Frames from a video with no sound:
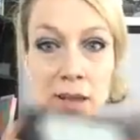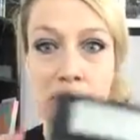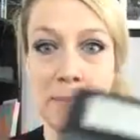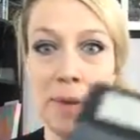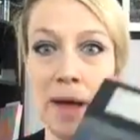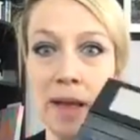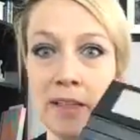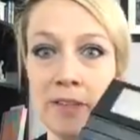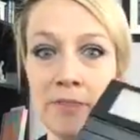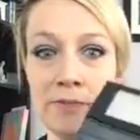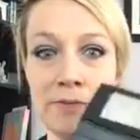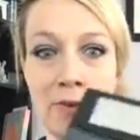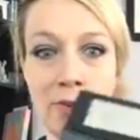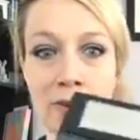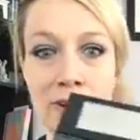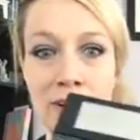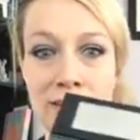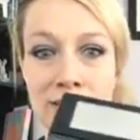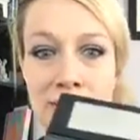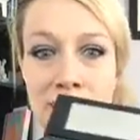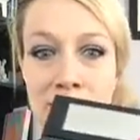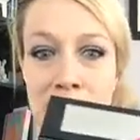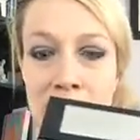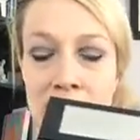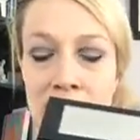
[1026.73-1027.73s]
Palette 4
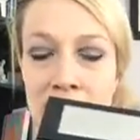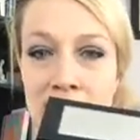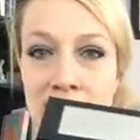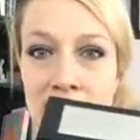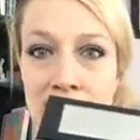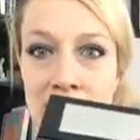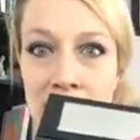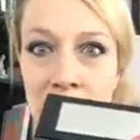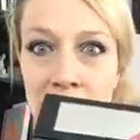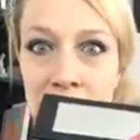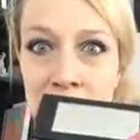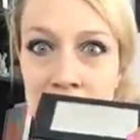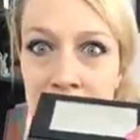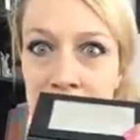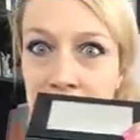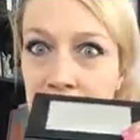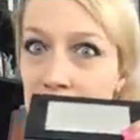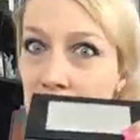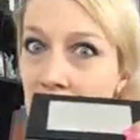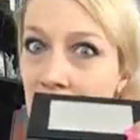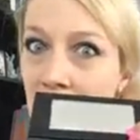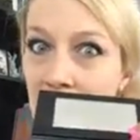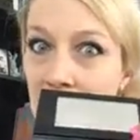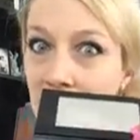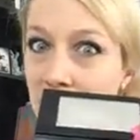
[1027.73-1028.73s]
has amazing colors for
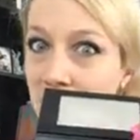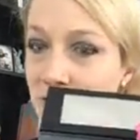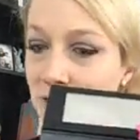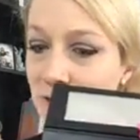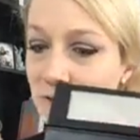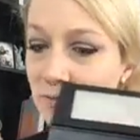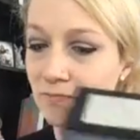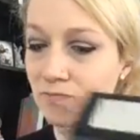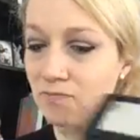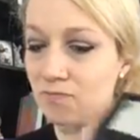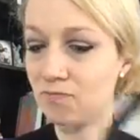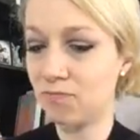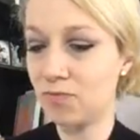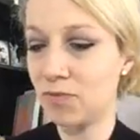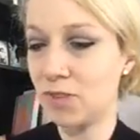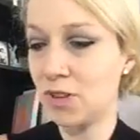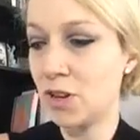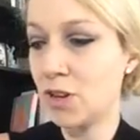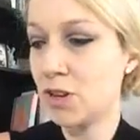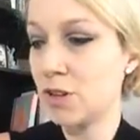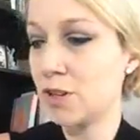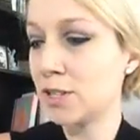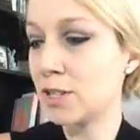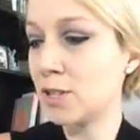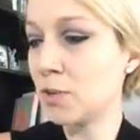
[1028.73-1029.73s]
brows.
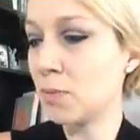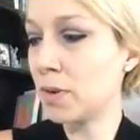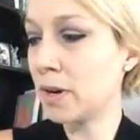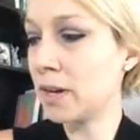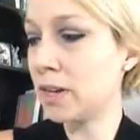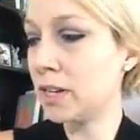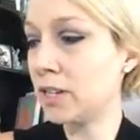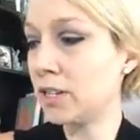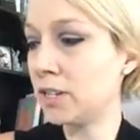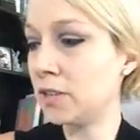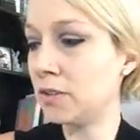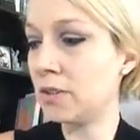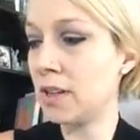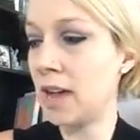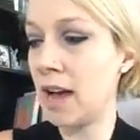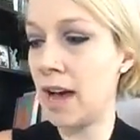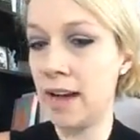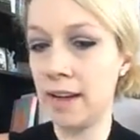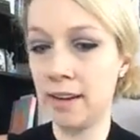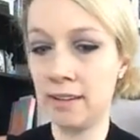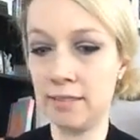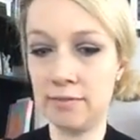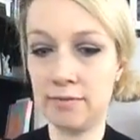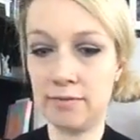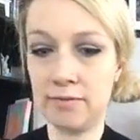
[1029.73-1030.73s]
So we're going to do
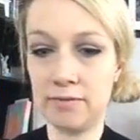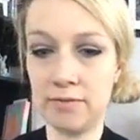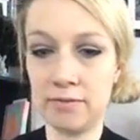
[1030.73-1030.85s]
that.